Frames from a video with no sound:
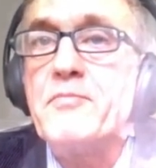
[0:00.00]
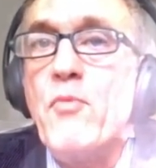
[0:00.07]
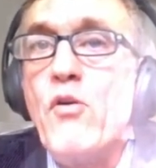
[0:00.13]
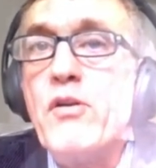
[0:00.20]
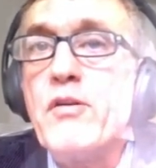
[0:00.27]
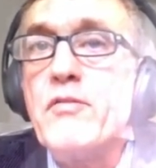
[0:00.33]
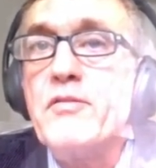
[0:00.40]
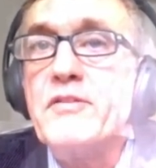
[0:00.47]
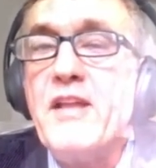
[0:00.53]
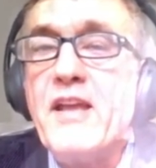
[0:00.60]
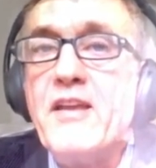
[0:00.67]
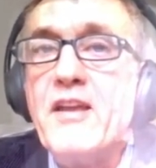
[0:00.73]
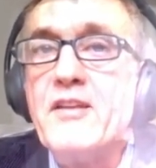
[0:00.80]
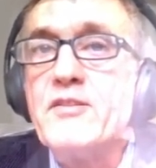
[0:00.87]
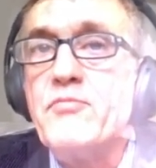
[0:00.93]
small
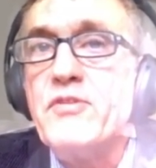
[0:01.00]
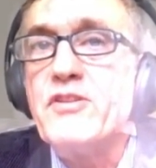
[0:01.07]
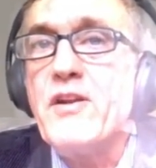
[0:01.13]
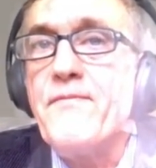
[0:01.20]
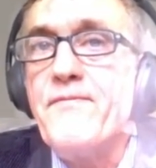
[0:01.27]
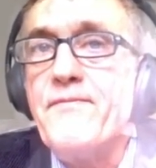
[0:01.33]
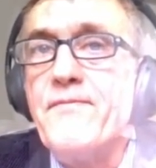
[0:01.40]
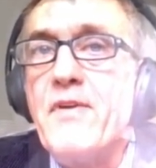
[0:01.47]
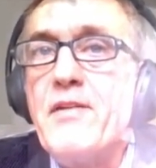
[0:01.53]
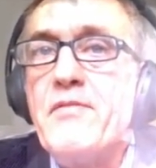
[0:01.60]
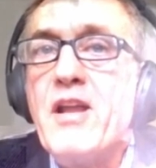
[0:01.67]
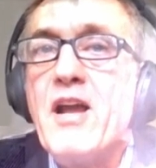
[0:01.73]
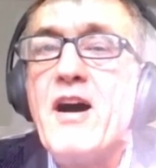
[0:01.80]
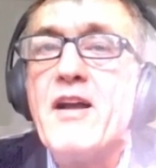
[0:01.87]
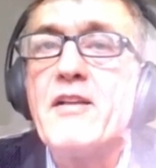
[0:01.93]
neckings, which are
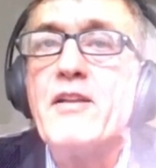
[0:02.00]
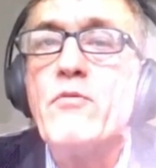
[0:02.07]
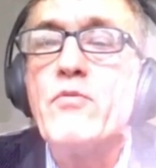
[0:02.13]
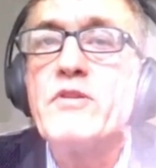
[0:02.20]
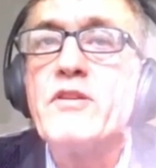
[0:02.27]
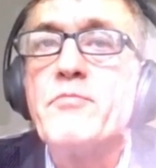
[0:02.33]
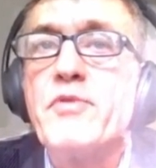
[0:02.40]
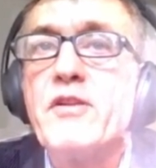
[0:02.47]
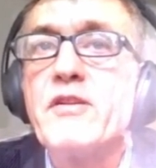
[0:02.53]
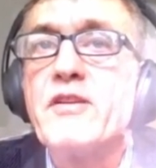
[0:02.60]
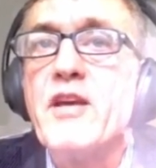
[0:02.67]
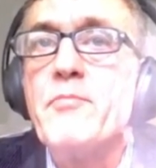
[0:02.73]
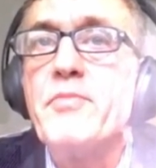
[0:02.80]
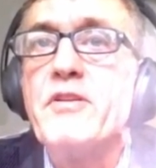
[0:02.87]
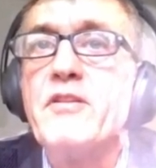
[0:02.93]
very hardly
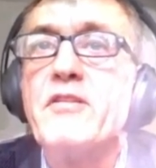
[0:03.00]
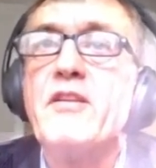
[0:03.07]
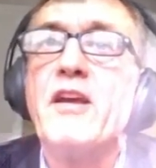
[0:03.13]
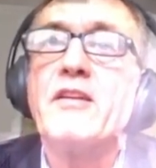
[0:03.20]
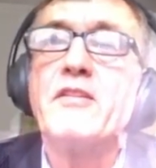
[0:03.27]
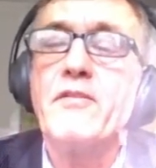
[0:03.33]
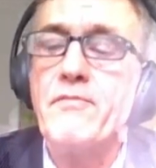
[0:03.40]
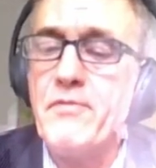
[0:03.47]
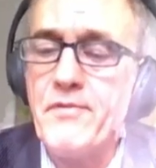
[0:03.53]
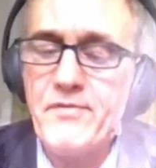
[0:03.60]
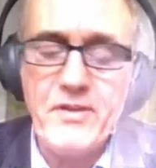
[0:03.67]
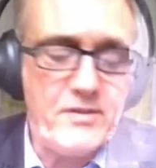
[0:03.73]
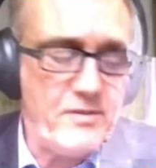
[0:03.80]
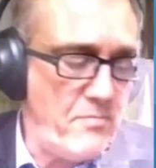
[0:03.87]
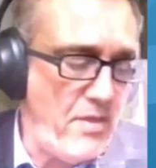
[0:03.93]
visible, can be detected
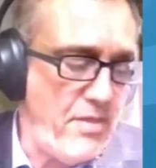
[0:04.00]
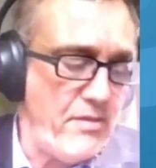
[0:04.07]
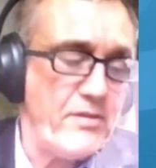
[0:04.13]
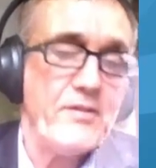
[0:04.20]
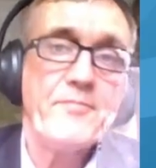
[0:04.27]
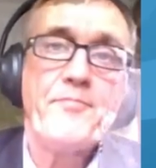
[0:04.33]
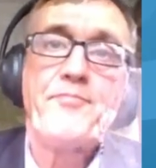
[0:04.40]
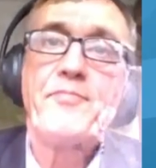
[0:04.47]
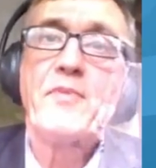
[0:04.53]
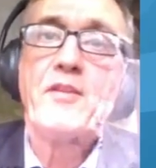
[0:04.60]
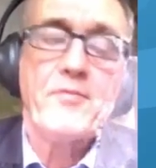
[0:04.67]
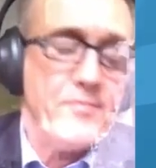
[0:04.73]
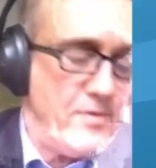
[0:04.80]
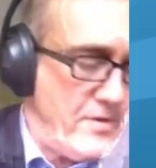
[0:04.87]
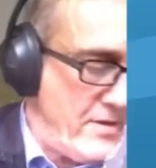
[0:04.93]
with this method.
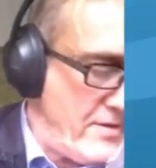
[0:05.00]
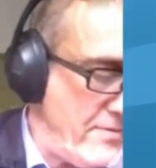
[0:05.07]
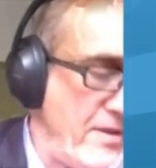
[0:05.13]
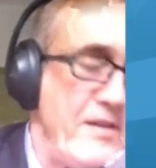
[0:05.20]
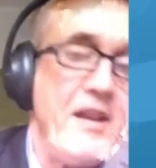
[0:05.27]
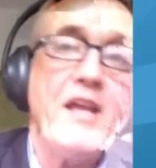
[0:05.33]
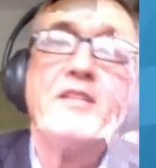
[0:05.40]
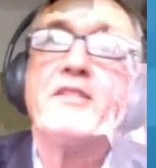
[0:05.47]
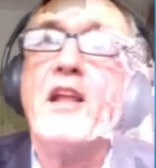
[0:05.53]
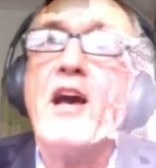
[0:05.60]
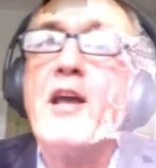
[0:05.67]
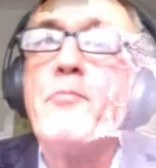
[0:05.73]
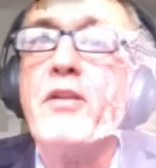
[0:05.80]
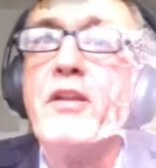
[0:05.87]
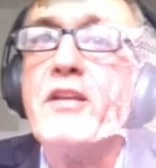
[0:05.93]
Next
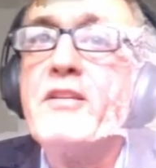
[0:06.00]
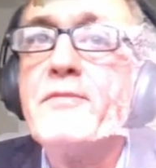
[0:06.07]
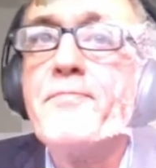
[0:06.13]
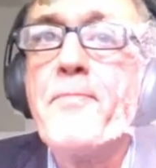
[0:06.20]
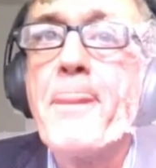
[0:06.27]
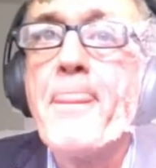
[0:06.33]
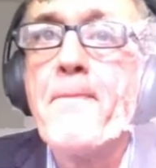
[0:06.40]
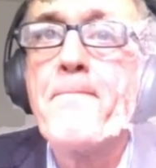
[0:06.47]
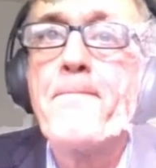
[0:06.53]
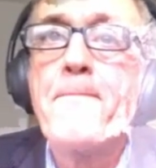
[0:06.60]
slide, please.